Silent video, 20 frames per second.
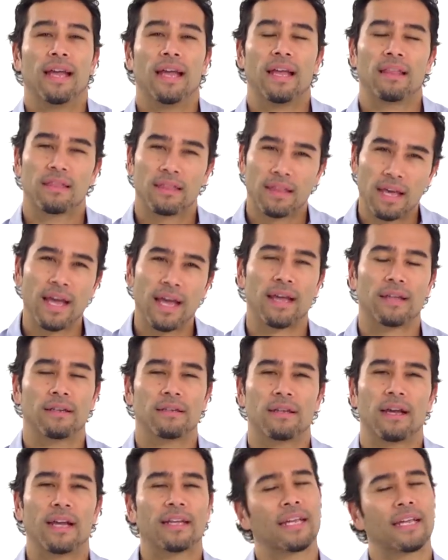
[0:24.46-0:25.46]
And
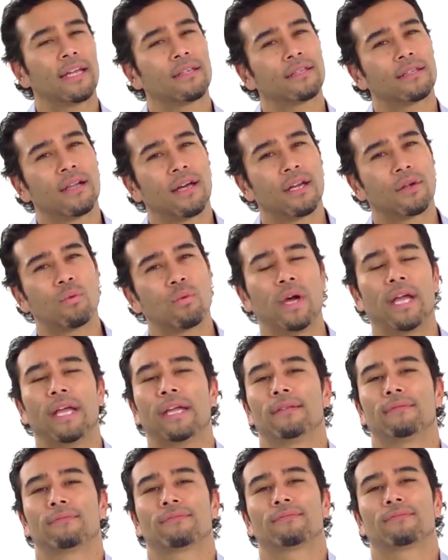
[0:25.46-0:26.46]
then I gained a lot of
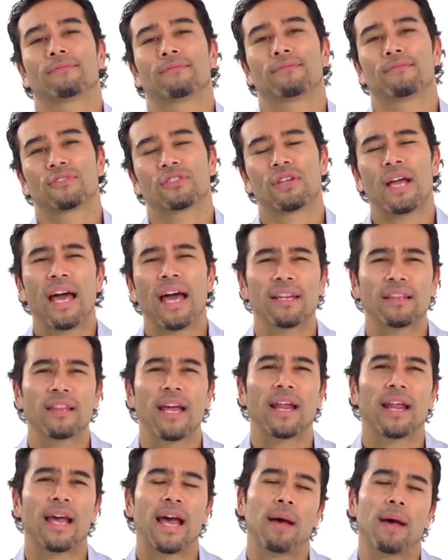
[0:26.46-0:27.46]
weight. So how did
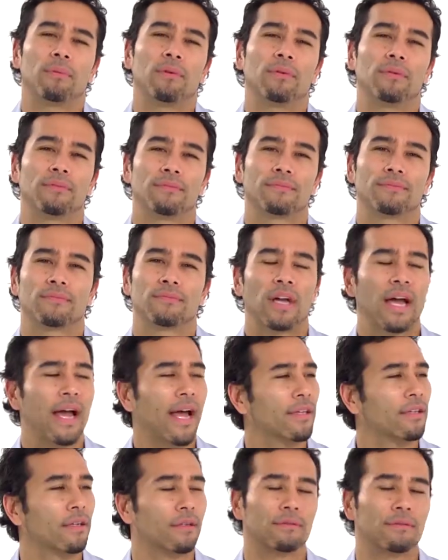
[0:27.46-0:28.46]
that happen? I
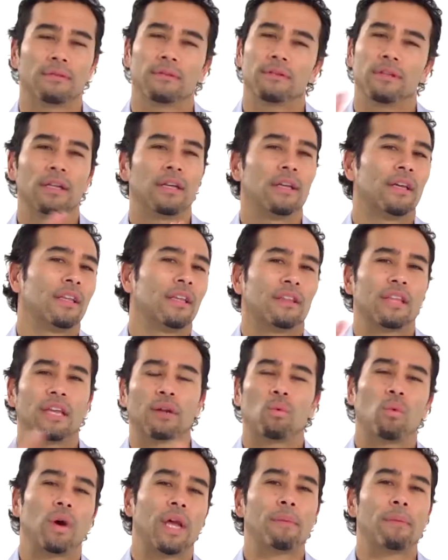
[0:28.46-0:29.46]
had to
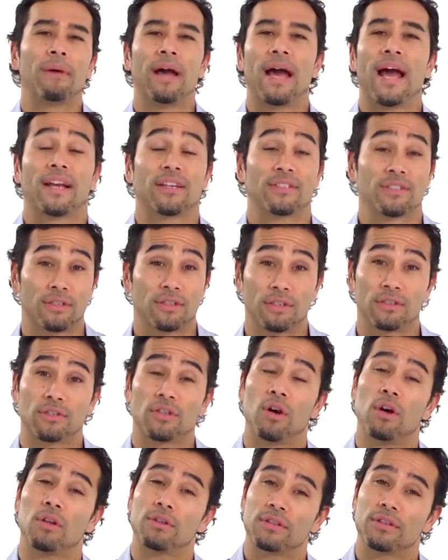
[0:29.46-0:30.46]
think way back as an
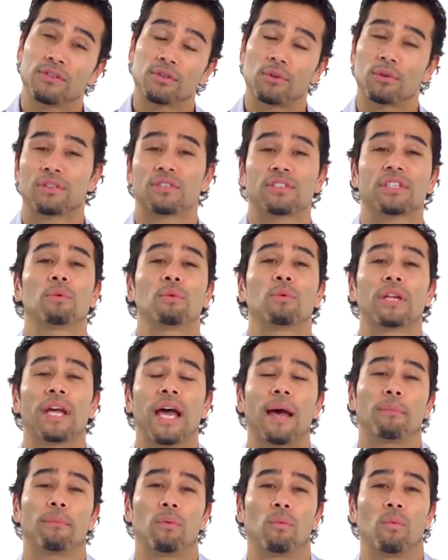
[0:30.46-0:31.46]
adult and sort of see what
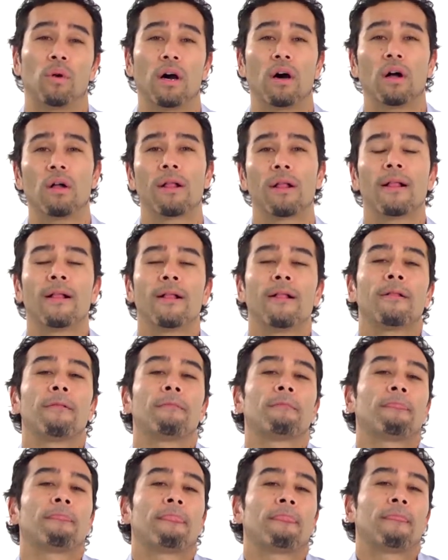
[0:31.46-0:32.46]
happened. Well,
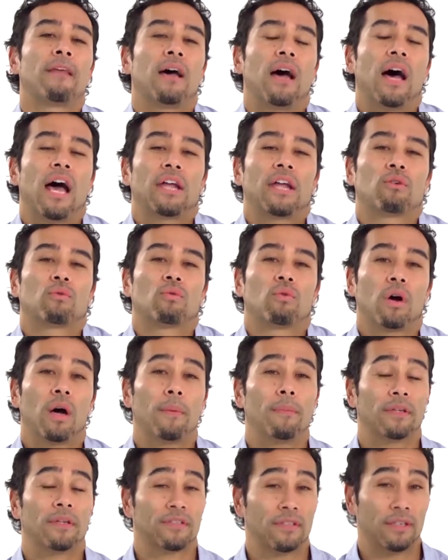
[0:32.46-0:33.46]
I grew
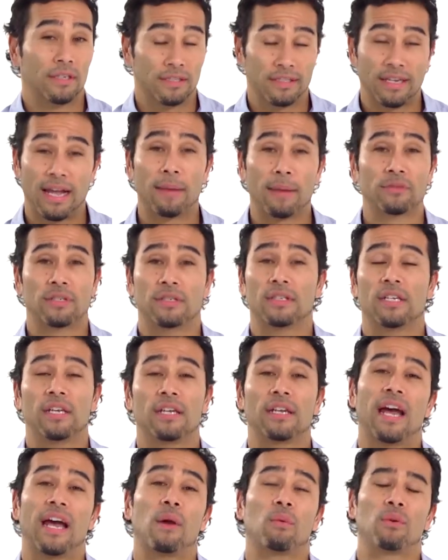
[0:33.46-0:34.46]
up as an adopted
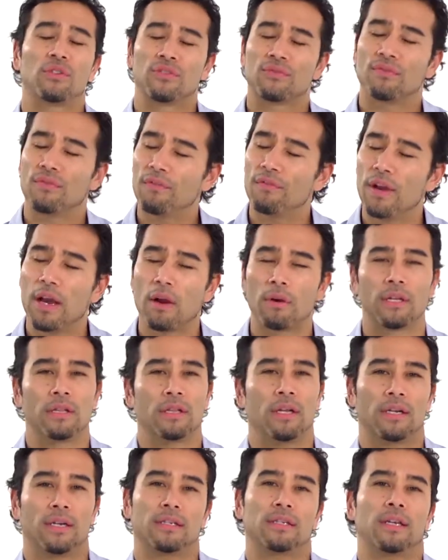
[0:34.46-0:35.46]
kid. I was very
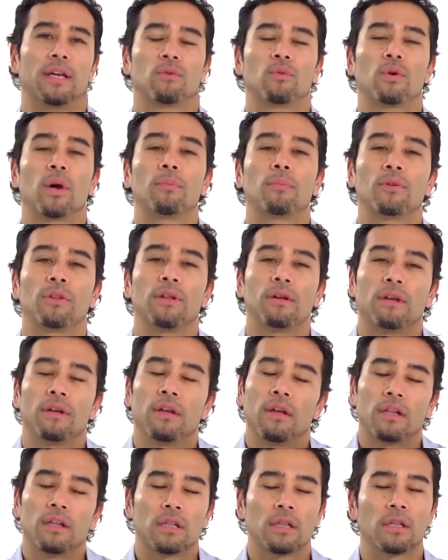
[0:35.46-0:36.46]
lucky. I grew up with a
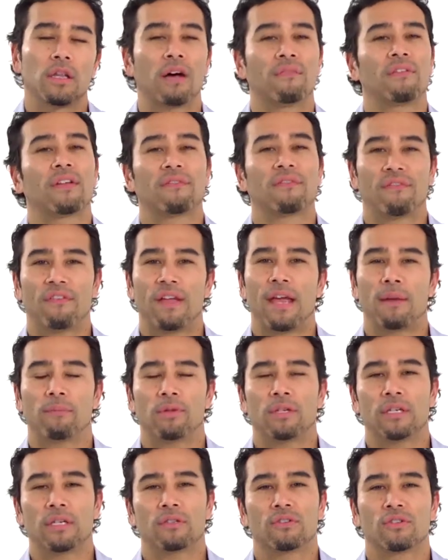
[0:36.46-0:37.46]
loving
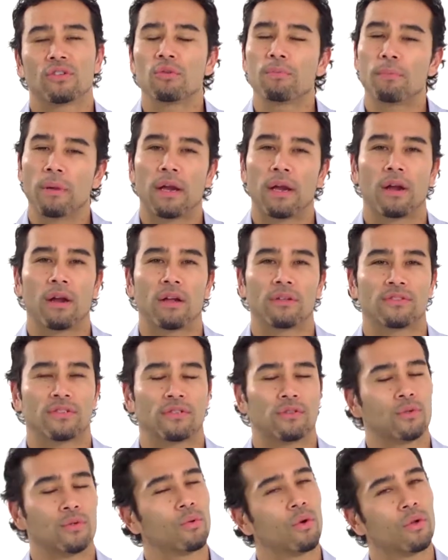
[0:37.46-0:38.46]
family, 2 parents
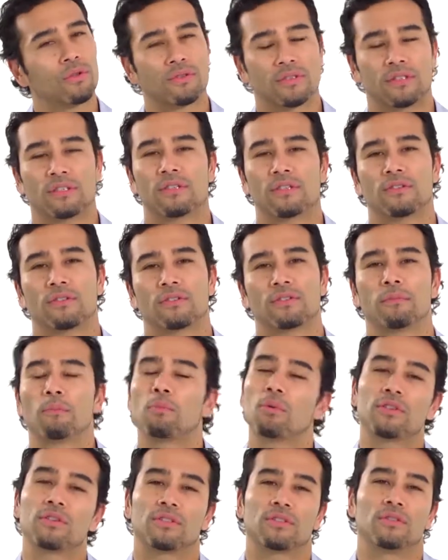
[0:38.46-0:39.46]
and 2 older sisters in
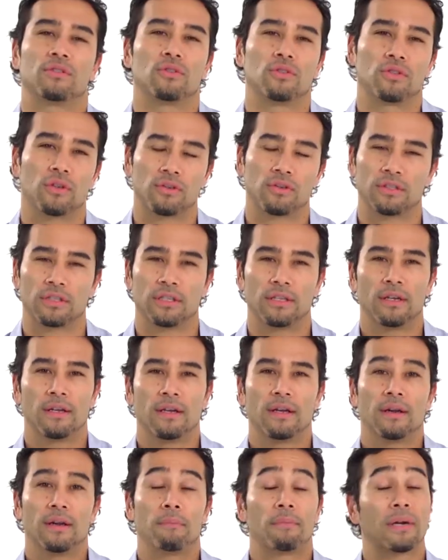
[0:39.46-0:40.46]
Princeton, New Jersey.
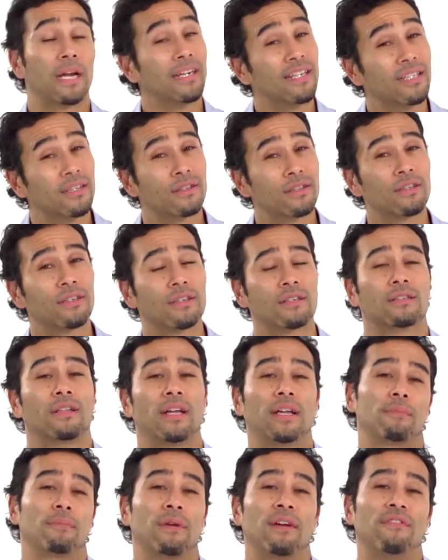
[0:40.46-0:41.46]
But I didn't look
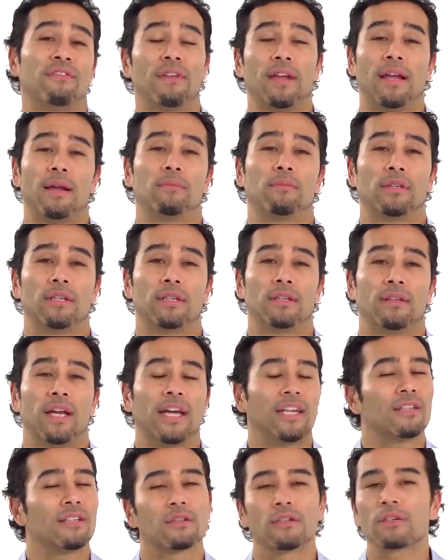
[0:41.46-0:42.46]
like my family.
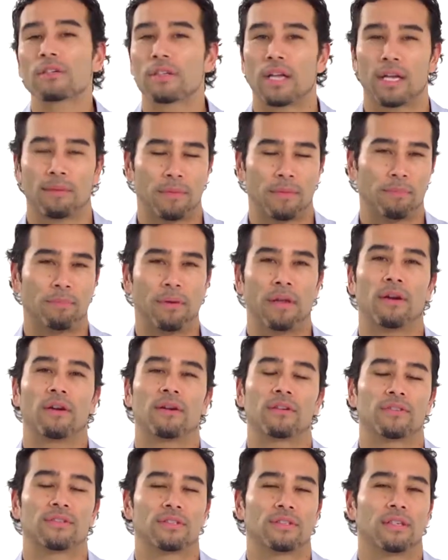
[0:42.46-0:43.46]
I didn't look like my
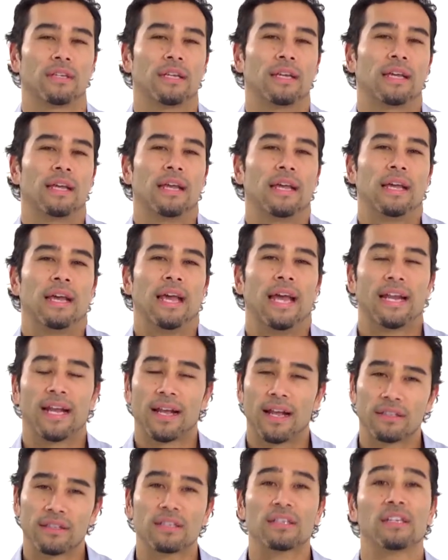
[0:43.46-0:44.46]
parents. And I
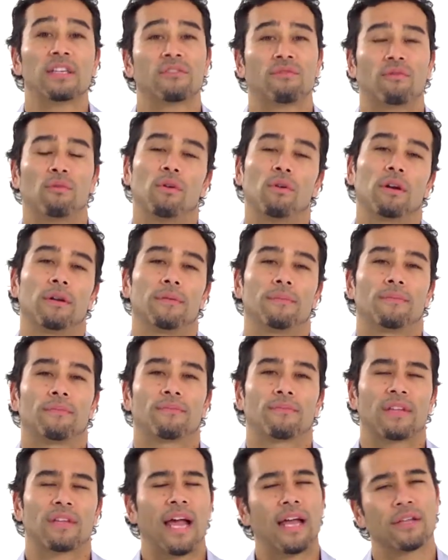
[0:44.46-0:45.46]
got teased for it.
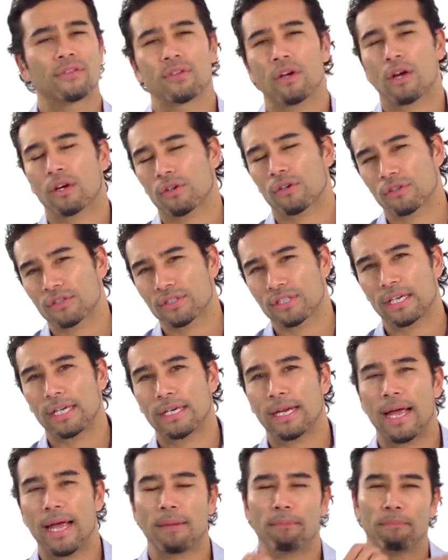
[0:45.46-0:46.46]
I had darker
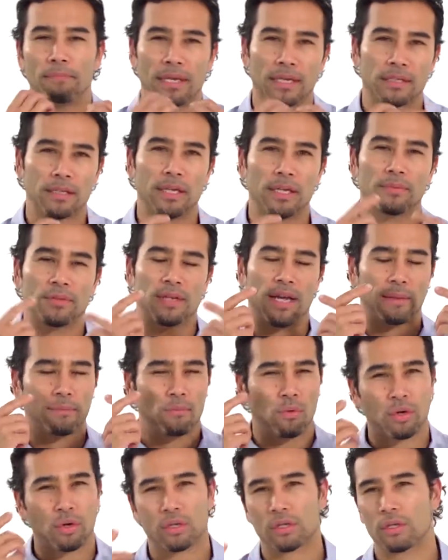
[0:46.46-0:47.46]
skin. I had big lips. I had
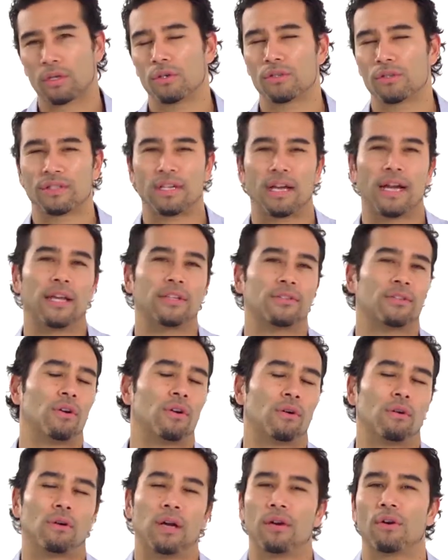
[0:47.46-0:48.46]
more closed eyes.
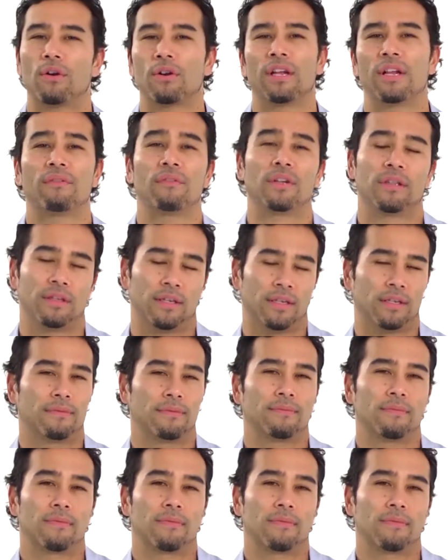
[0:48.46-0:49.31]
Oh, I heard everything.